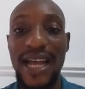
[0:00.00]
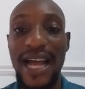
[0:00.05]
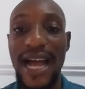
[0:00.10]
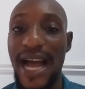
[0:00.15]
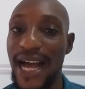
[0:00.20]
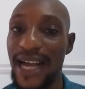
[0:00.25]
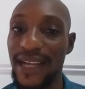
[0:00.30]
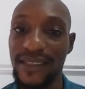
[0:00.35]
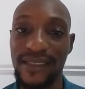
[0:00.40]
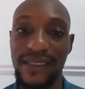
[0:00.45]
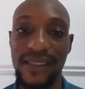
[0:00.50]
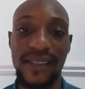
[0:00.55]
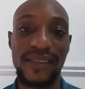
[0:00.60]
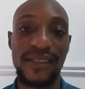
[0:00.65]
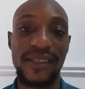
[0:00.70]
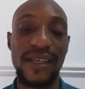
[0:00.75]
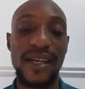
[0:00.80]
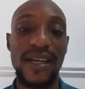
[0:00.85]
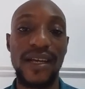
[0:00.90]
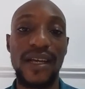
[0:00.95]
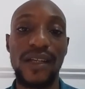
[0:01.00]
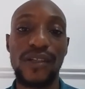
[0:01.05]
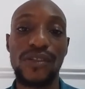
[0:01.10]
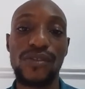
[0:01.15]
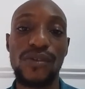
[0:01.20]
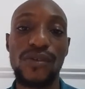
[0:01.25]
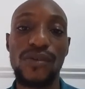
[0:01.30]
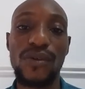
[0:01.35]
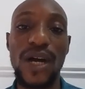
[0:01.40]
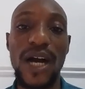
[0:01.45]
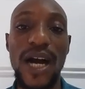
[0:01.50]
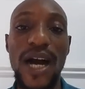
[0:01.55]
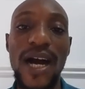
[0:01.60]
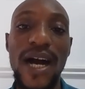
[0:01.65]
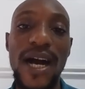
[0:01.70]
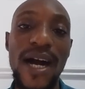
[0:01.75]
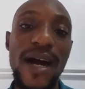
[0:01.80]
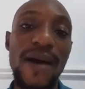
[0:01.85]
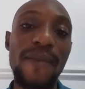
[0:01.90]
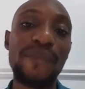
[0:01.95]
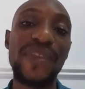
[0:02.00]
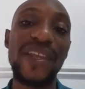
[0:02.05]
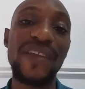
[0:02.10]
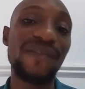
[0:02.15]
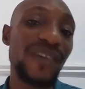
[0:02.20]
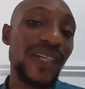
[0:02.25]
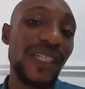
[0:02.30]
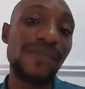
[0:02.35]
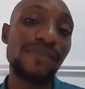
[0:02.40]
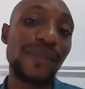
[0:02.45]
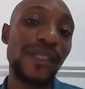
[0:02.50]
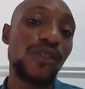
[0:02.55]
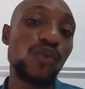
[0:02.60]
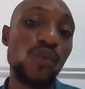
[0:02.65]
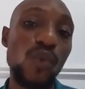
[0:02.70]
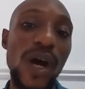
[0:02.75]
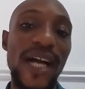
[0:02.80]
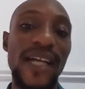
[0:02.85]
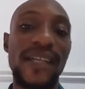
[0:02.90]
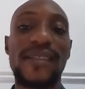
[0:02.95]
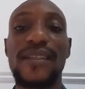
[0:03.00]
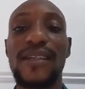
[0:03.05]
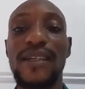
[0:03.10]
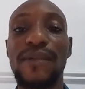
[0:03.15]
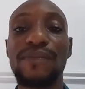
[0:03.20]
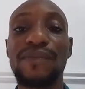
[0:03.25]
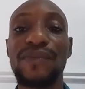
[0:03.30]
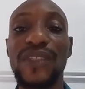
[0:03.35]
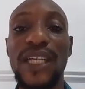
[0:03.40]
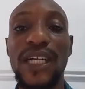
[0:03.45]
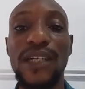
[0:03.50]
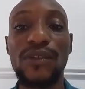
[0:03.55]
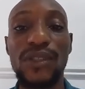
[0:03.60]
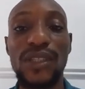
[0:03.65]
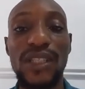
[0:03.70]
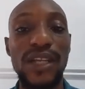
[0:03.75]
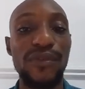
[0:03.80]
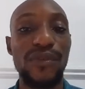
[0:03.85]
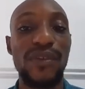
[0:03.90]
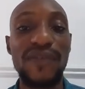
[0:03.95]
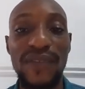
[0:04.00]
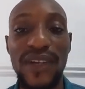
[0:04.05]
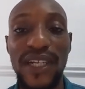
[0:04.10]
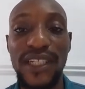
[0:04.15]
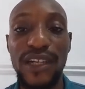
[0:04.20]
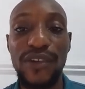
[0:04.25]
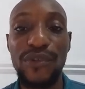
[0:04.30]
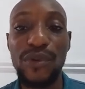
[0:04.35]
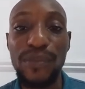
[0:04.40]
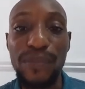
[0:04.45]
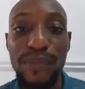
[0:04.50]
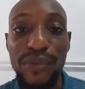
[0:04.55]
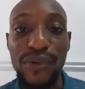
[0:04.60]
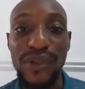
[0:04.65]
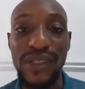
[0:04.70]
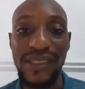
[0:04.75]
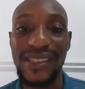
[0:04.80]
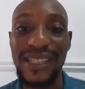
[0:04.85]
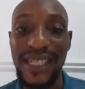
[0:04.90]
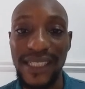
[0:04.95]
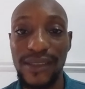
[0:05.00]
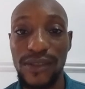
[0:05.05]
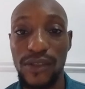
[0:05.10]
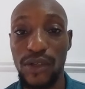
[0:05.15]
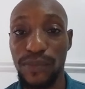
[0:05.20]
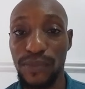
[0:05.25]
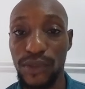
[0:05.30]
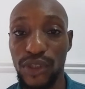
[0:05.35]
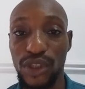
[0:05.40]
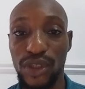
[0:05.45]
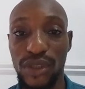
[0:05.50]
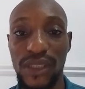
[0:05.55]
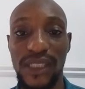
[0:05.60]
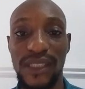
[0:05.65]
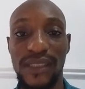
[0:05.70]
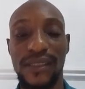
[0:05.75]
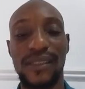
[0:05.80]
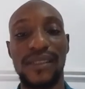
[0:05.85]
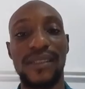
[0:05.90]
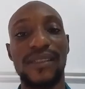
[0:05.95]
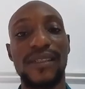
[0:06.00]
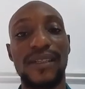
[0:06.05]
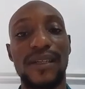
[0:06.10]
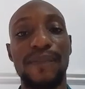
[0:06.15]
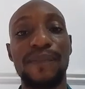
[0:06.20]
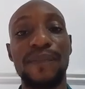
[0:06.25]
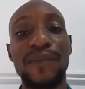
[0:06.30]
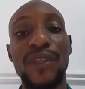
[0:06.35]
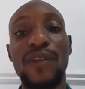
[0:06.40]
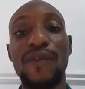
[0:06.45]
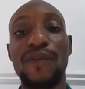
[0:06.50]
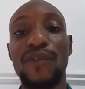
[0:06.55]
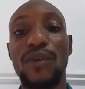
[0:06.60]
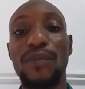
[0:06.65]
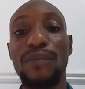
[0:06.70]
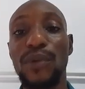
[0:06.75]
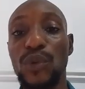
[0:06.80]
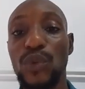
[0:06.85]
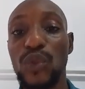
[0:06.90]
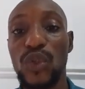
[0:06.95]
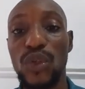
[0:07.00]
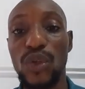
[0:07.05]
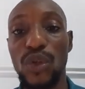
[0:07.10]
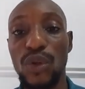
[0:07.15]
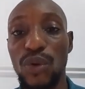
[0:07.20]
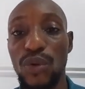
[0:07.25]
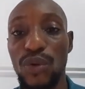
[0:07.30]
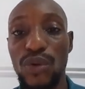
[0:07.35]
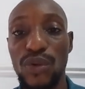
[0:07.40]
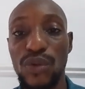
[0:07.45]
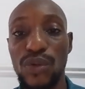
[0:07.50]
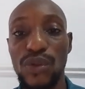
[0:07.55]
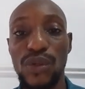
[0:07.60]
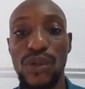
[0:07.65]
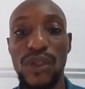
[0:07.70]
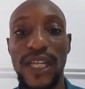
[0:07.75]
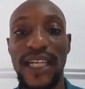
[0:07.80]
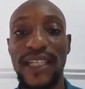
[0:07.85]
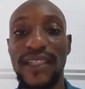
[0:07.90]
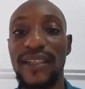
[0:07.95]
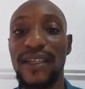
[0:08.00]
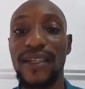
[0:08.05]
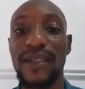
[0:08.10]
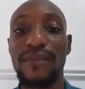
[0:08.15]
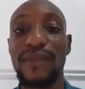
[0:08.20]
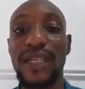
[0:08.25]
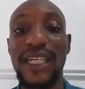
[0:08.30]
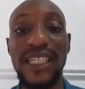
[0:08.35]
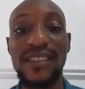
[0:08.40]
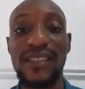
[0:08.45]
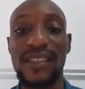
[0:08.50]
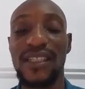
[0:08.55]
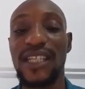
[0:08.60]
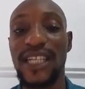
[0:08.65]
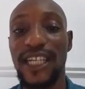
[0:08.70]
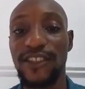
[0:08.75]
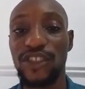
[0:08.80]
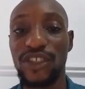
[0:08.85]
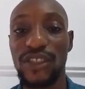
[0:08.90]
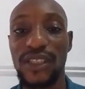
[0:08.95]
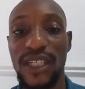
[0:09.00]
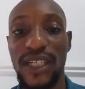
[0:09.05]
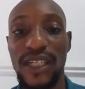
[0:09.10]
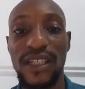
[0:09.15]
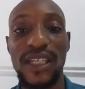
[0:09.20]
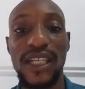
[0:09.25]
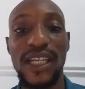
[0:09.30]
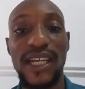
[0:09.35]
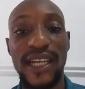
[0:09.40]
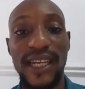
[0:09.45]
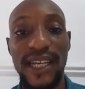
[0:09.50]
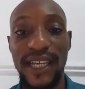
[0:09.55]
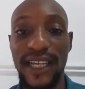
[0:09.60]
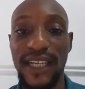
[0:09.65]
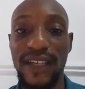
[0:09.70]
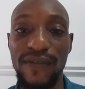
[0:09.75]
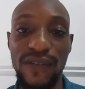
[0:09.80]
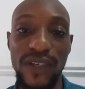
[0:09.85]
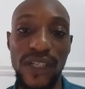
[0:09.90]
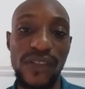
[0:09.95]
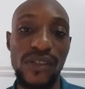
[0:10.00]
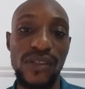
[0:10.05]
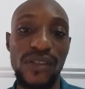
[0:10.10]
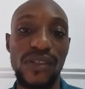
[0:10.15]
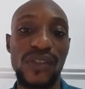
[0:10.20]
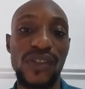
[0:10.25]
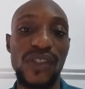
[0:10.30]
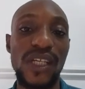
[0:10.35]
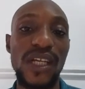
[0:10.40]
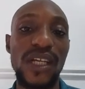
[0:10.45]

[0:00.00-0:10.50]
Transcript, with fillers: axis. So, um, investment wise, um, Dangote Refinery presents opportunities um, for both local and um, international investors.